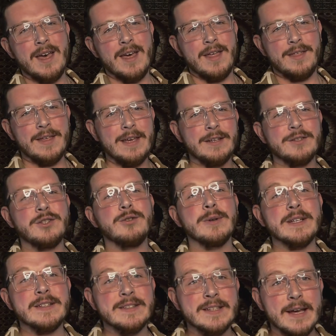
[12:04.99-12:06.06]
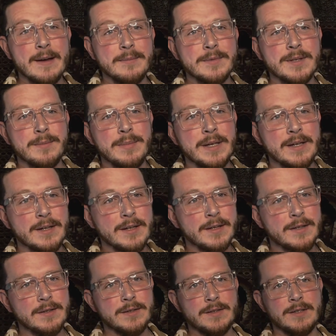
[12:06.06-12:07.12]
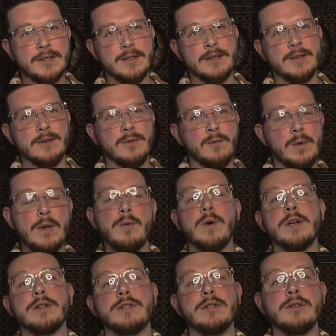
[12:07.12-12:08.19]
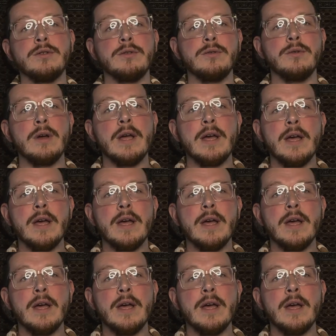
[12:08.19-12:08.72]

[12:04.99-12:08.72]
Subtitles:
things to accept, because we want to